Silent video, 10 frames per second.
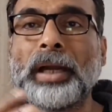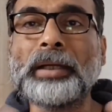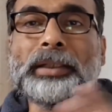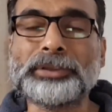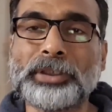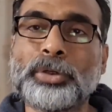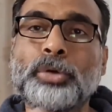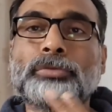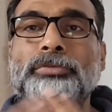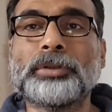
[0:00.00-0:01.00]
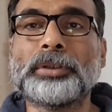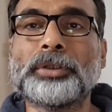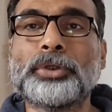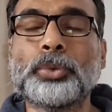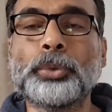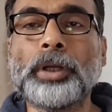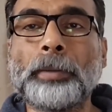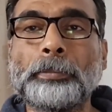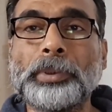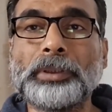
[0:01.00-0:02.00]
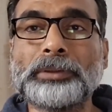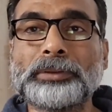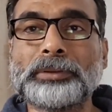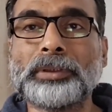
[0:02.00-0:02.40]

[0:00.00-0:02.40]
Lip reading: addition of two numbers,